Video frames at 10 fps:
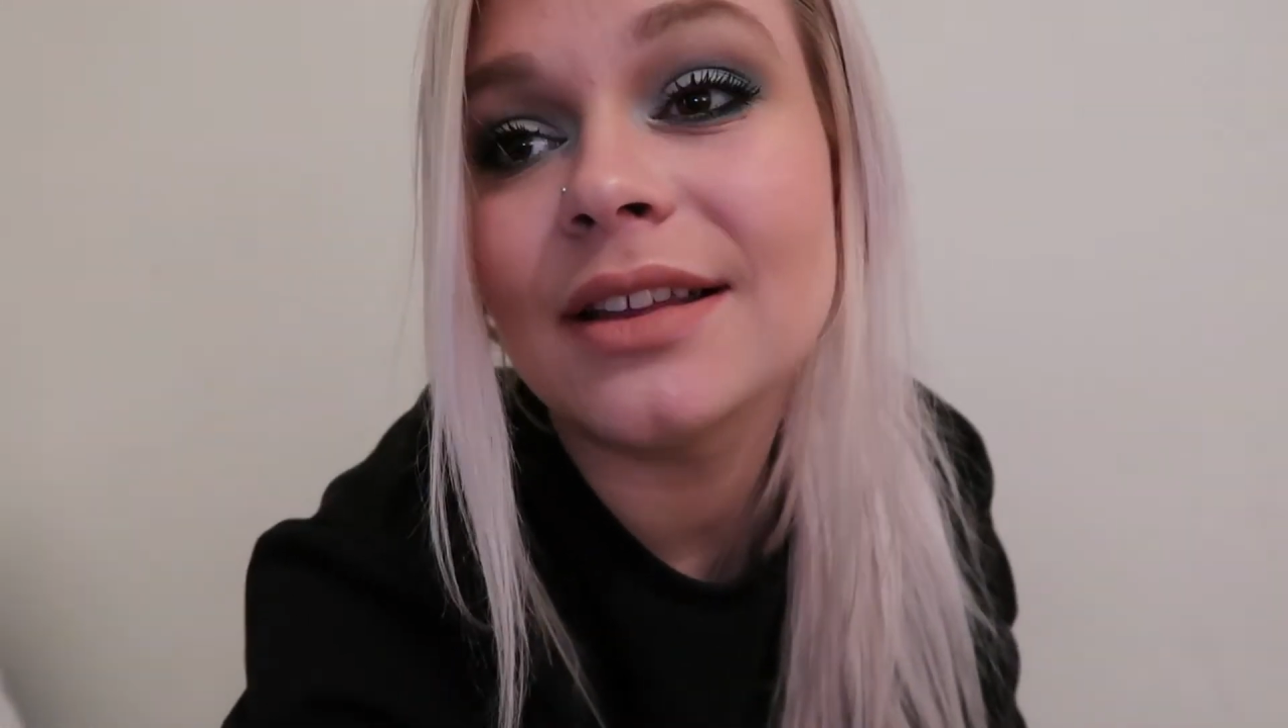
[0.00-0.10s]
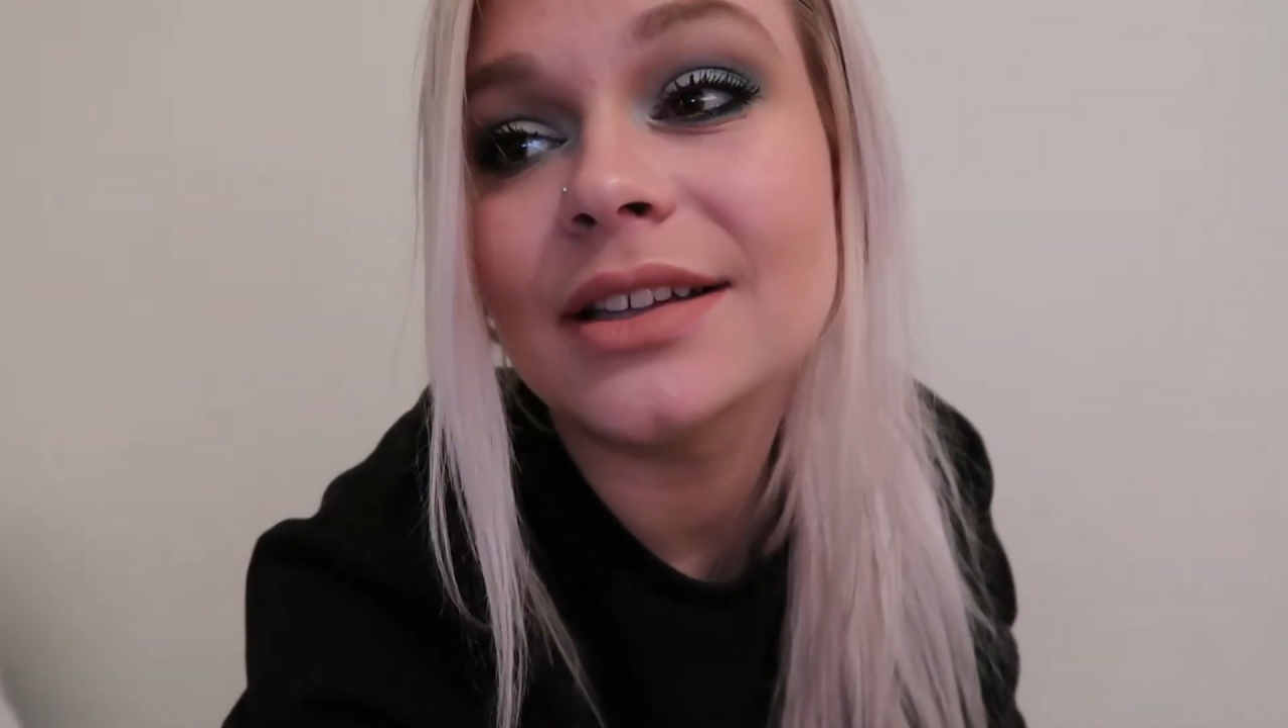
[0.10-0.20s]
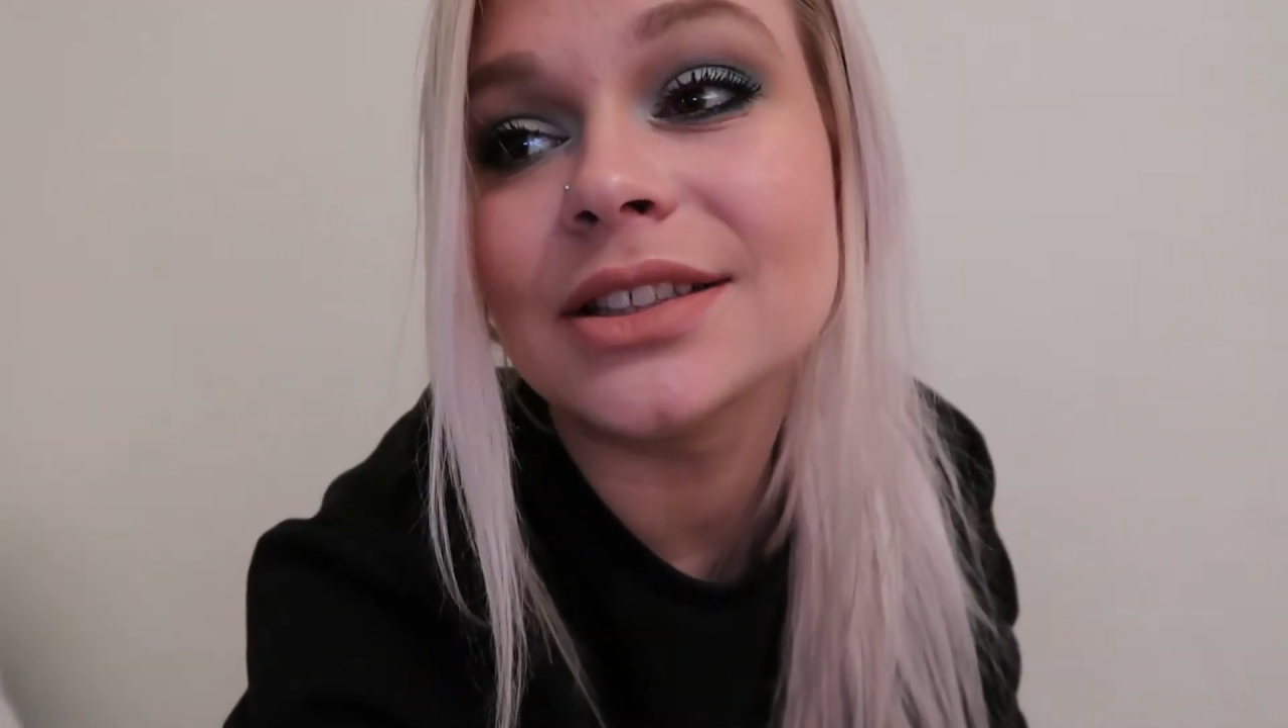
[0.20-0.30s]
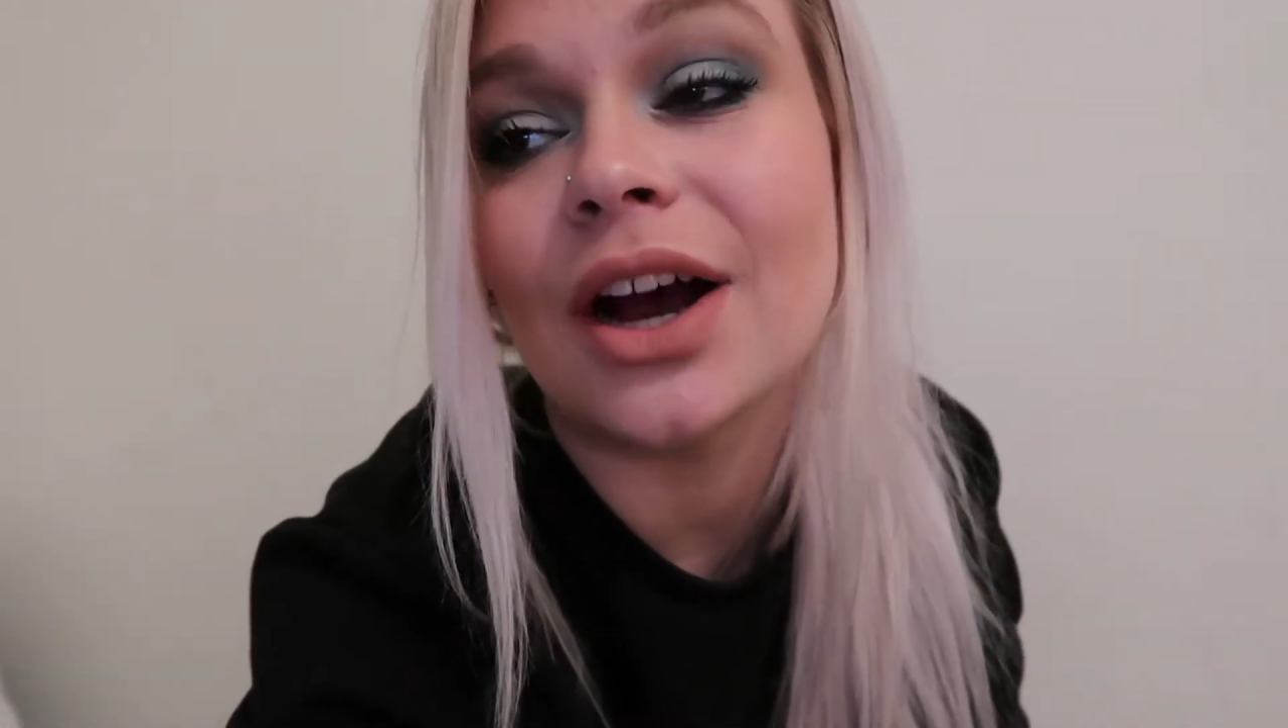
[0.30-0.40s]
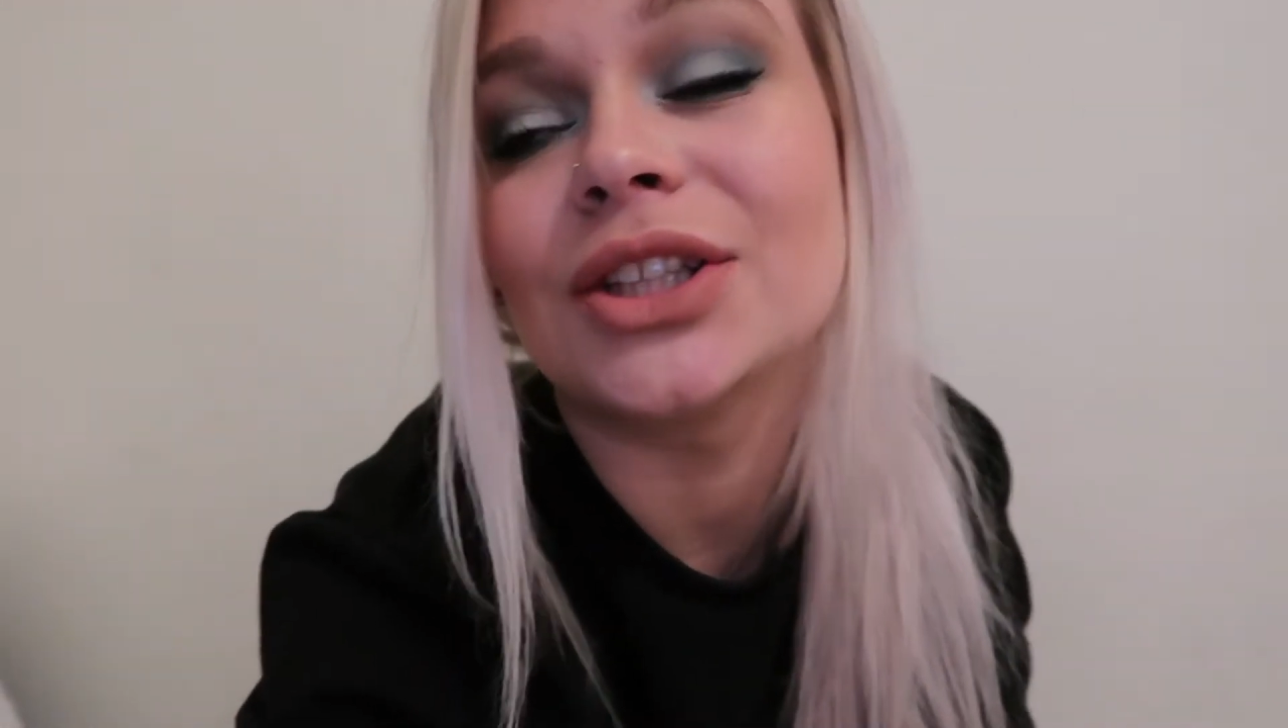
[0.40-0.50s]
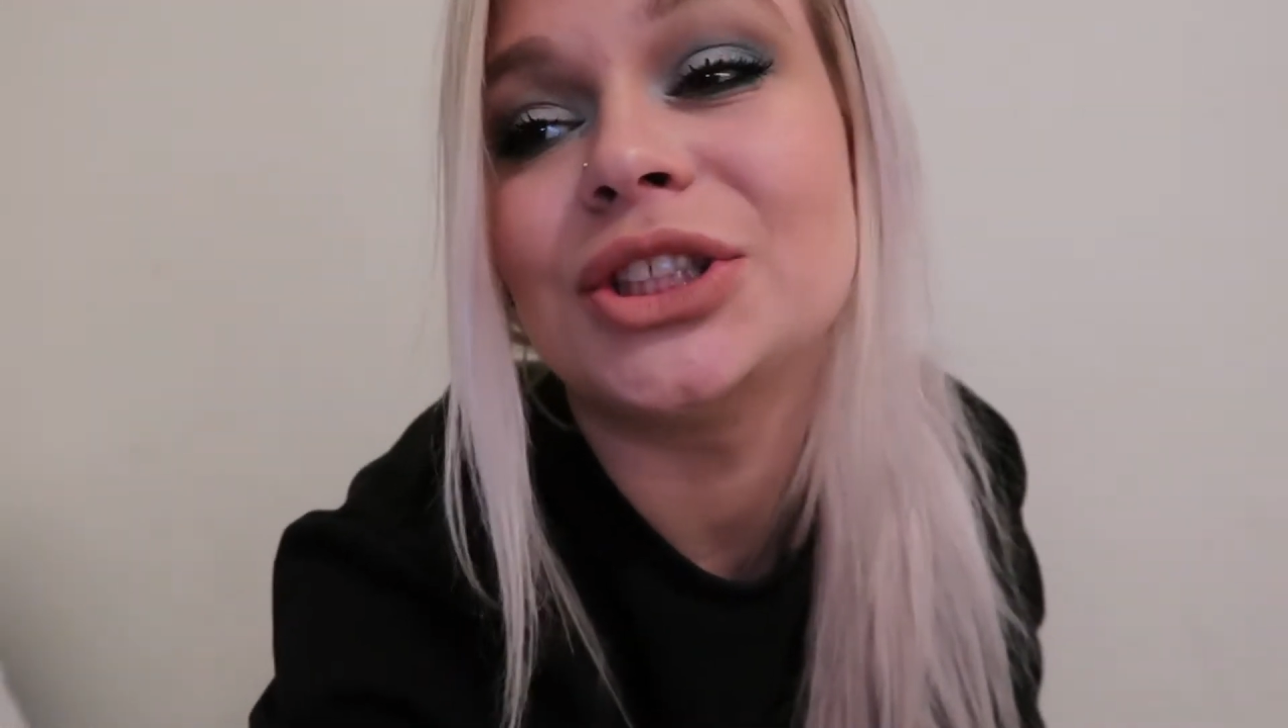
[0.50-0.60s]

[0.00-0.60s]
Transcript: and like talk